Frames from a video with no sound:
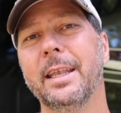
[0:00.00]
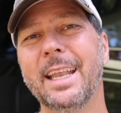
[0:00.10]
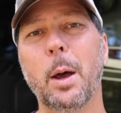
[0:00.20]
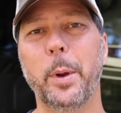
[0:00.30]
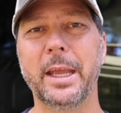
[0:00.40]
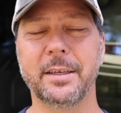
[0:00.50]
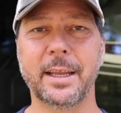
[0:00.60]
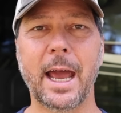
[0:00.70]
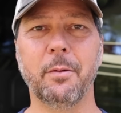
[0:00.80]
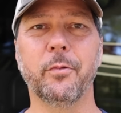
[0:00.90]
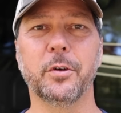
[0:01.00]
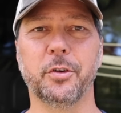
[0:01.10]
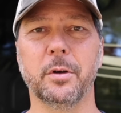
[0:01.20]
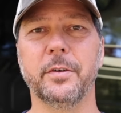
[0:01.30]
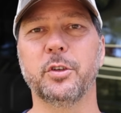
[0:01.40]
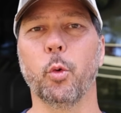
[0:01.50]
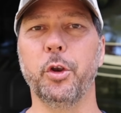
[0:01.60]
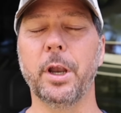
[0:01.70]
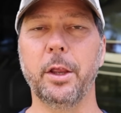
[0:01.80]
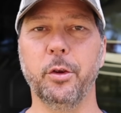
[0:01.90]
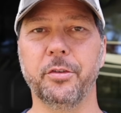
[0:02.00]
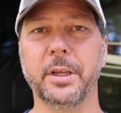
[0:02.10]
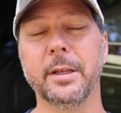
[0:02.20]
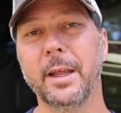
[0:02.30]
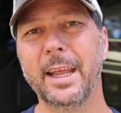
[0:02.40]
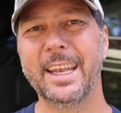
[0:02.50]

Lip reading: not pay a dime for service when you're not using it.